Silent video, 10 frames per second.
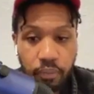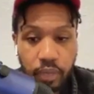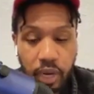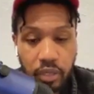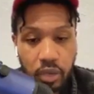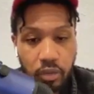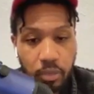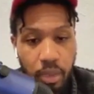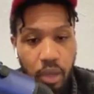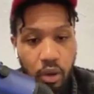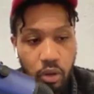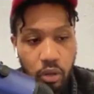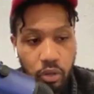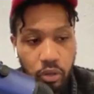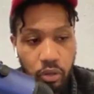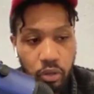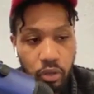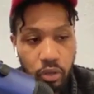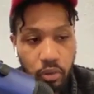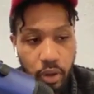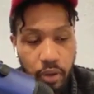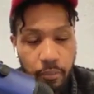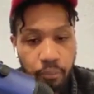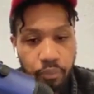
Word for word: that I talked about earlier, right?